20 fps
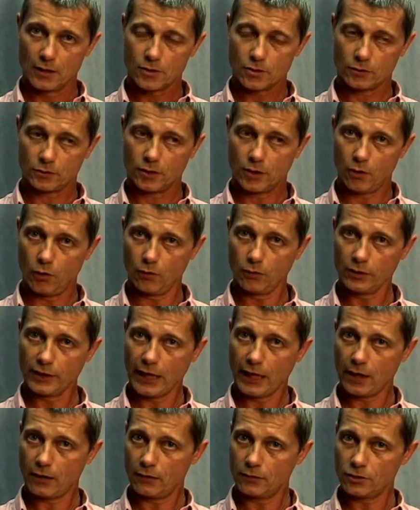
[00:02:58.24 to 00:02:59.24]
So the whole
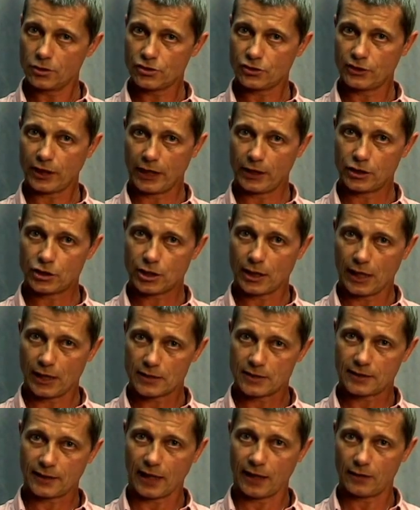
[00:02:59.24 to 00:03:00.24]
day on the stage, I
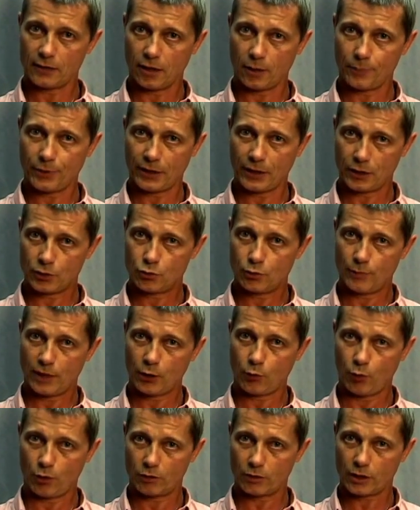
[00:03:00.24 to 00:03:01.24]
stand up and I do
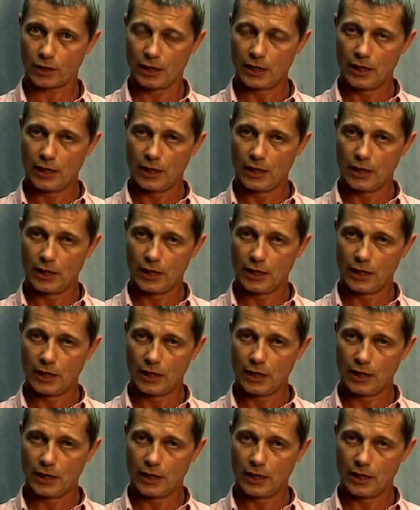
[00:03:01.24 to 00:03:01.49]
my work.